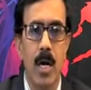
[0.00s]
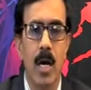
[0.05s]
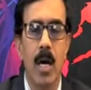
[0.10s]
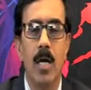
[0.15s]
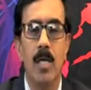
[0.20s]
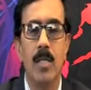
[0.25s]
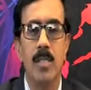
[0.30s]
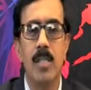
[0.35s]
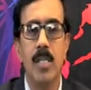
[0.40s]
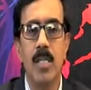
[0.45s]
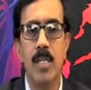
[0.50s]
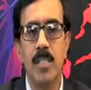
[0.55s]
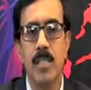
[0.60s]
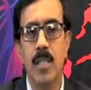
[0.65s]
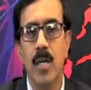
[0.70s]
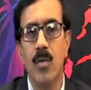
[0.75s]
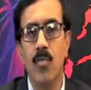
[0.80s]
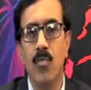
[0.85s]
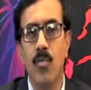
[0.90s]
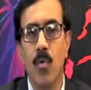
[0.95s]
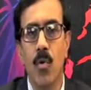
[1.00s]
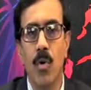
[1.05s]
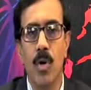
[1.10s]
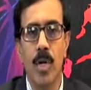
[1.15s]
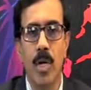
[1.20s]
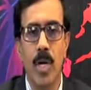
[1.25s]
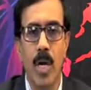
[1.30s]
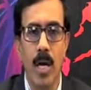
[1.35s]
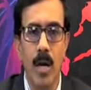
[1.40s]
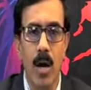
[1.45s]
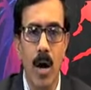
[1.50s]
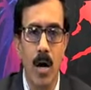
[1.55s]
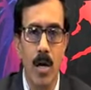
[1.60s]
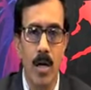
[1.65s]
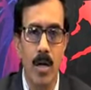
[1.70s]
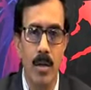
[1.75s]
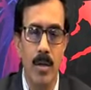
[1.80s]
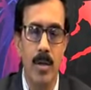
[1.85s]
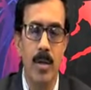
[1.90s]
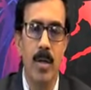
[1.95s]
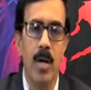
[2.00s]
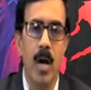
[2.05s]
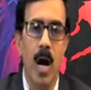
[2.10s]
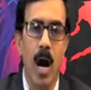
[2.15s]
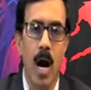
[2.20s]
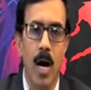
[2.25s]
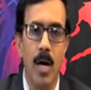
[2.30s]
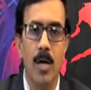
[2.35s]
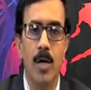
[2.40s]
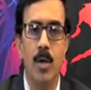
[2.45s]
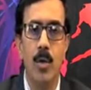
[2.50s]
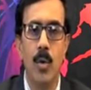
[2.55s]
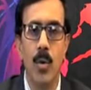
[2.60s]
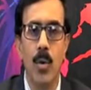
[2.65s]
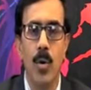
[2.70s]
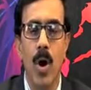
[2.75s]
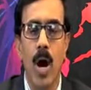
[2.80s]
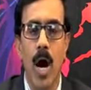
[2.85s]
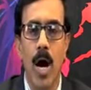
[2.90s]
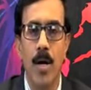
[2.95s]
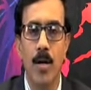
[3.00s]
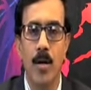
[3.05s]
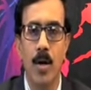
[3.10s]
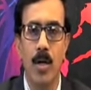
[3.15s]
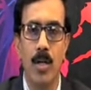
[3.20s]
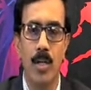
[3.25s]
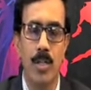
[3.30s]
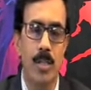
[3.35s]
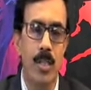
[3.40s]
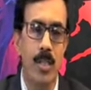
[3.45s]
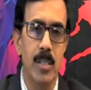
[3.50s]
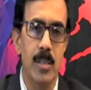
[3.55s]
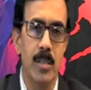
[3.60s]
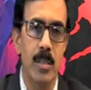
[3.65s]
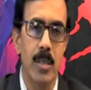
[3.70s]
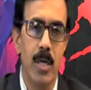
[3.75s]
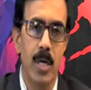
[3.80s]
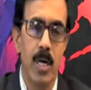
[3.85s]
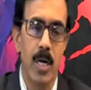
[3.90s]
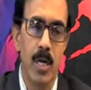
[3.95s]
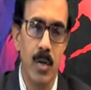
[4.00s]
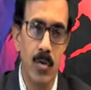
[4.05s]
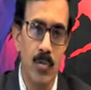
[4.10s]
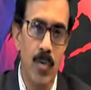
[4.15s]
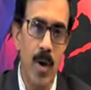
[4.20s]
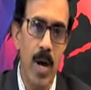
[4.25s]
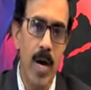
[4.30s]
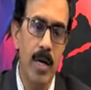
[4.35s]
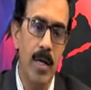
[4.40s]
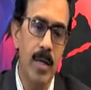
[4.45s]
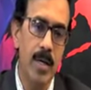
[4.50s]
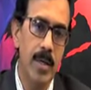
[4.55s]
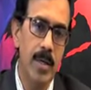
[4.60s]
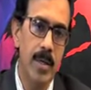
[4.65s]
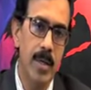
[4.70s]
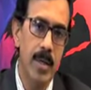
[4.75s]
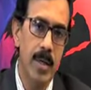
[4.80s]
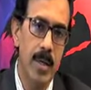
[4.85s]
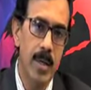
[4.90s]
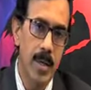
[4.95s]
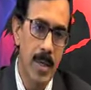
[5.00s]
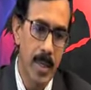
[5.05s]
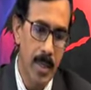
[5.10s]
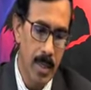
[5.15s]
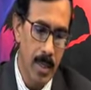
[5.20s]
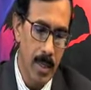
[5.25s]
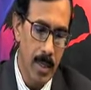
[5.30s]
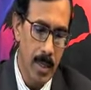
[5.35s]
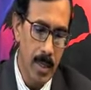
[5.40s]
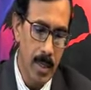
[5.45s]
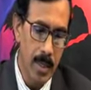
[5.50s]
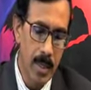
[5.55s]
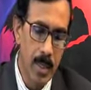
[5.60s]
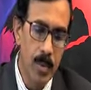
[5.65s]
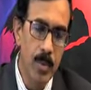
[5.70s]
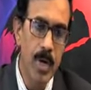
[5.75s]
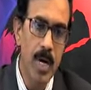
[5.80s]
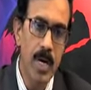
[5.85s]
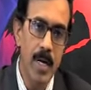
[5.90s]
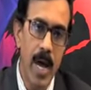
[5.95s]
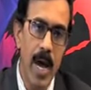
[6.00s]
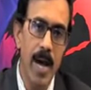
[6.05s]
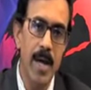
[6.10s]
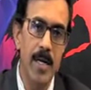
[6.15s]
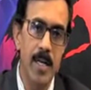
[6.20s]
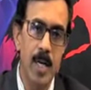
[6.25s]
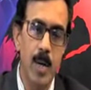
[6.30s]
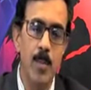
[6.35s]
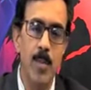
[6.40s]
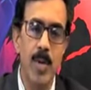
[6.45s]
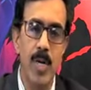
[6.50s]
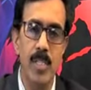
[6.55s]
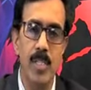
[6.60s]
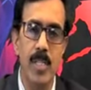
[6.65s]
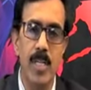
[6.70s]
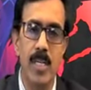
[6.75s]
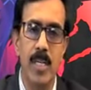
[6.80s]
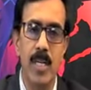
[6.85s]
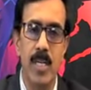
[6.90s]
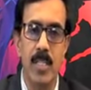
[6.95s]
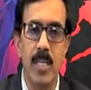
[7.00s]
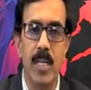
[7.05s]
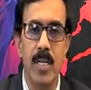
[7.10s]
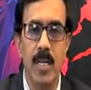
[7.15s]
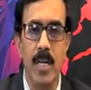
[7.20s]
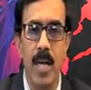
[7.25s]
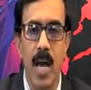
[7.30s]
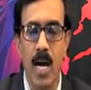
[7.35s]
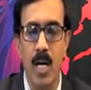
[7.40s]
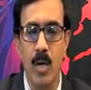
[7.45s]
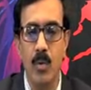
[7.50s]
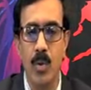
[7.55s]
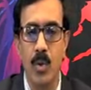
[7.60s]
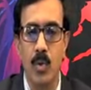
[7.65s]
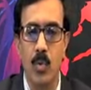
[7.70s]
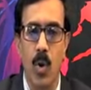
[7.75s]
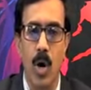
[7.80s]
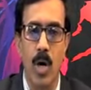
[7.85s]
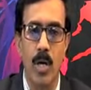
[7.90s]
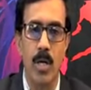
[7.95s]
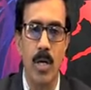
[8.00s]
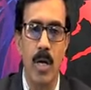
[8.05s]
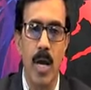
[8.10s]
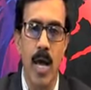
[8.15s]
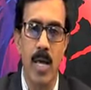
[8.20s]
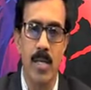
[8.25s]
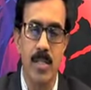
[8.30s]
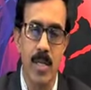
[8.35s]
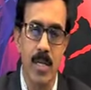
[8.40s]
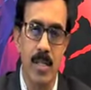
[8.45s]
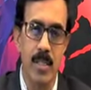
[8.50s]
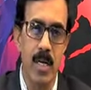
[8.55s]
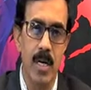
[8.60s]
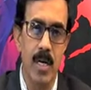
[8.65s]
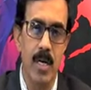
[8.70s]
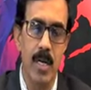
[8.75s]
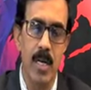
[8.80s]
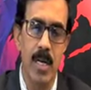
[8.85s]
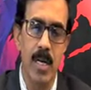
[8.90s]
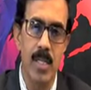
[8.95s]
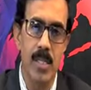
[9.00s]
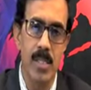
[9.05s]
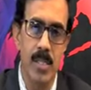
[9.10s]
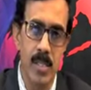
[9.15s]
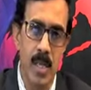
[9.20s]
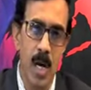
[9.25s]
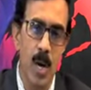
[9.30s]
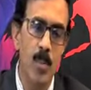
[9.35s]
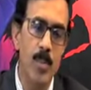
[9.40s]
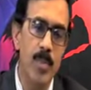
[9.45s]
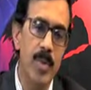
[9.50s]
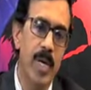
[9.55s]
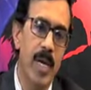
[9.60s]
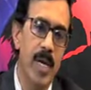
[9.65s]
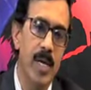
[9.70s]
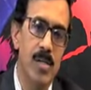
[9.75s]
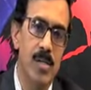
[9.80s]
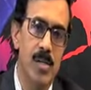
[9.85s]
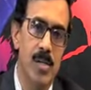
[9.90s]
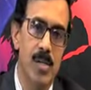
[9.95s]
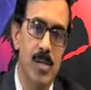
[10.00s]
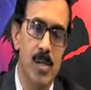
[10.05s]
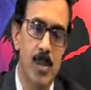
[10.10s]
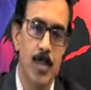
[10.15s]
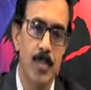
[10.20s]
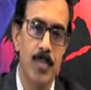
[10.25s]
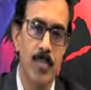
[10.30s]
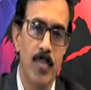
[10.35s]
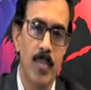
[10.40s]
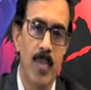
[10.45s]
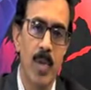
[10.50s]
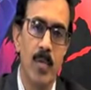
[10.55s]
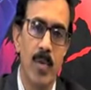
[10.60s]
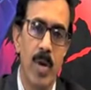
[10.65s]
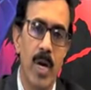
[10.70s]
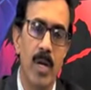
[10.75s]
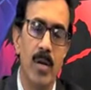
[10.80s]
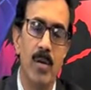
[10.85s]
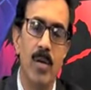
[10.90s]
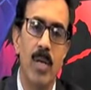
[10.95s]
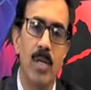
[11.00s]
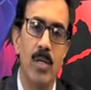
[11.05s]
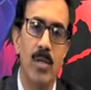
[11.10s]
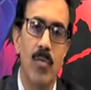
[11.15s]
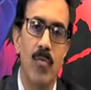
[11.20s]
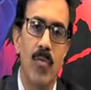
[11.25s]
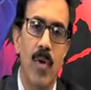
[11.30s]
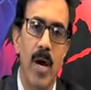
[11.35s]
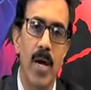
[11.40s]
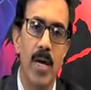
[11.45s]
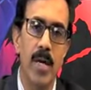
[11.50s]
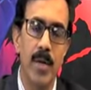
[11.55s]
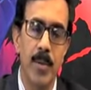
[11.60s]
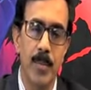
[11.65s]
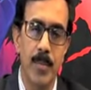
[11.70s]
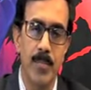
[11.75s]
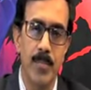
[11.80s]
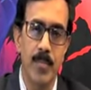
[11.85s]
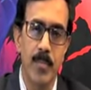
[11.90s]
CCl4 cannot undergo hydrolysis. In fact, even at high temperature it does not react with water. As a result, in some cases where there is a fire